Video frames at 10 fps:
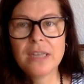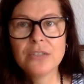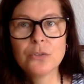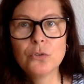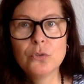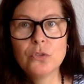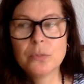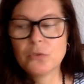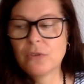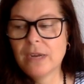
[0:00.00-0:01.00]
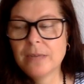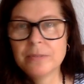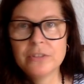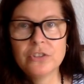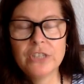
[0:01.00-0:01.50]
not going to ask you to
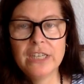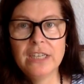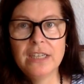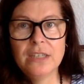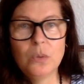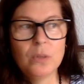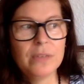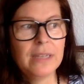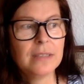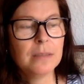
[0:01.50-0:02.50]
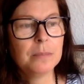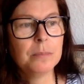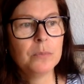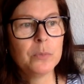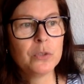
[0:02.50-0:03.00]
subscribe and share and all of that.
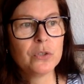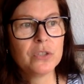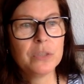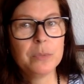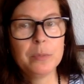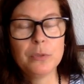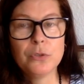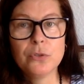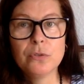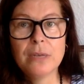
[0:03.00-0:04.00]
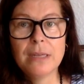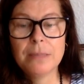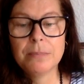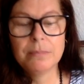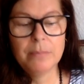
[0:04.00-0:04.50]
The majority of people do.
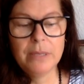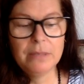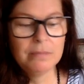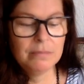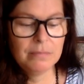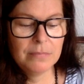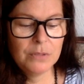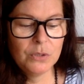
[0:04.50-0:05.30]
I mean,